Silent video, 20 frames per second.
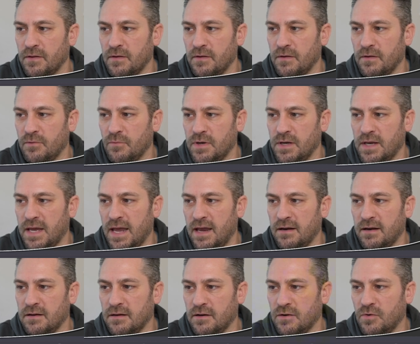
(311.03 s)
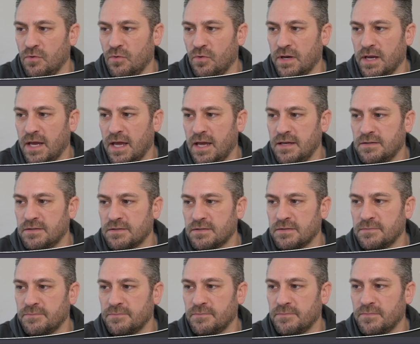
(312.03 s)
When you add ignore
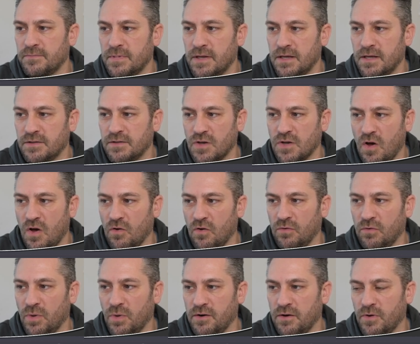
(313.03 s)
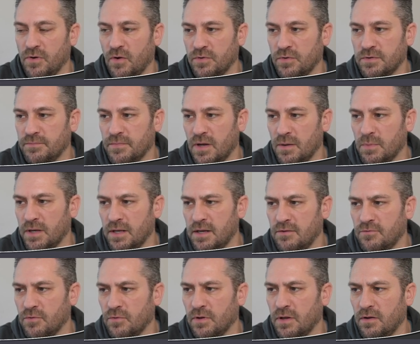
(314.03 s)
case, it's on by default, I
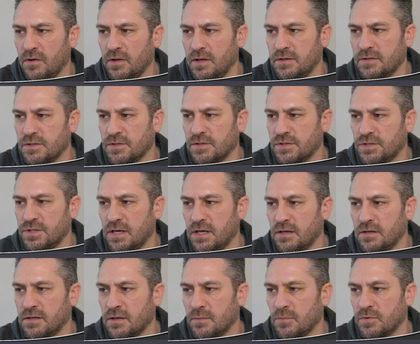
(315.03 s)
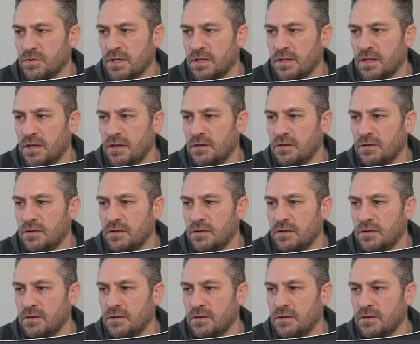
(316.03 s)
believe. Although let's just double check that.